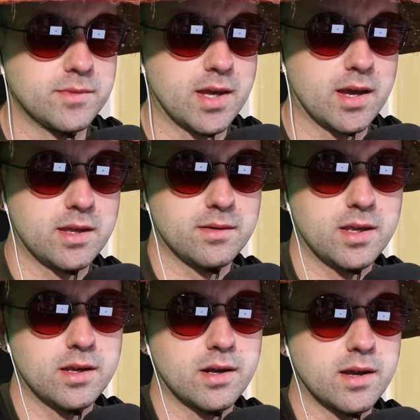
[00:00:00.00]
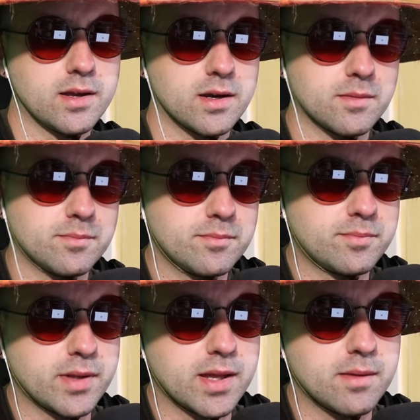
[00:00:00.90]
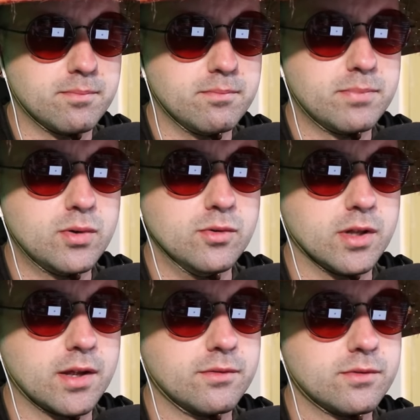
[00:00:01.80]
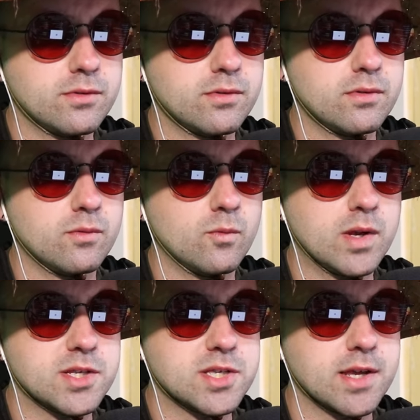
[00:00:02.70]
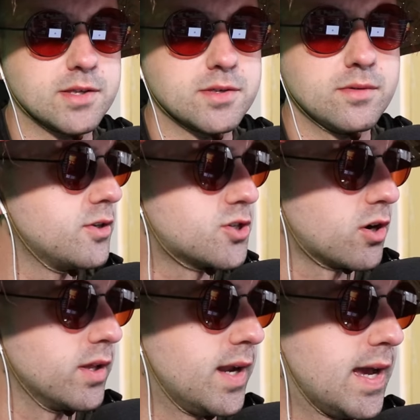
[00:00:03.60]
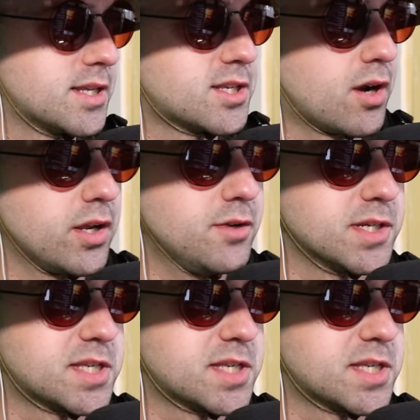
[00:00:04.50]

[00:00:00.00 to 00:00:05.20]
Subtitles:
Yeah, he and I play pool on Wednesdays. Charlotte asks, are you a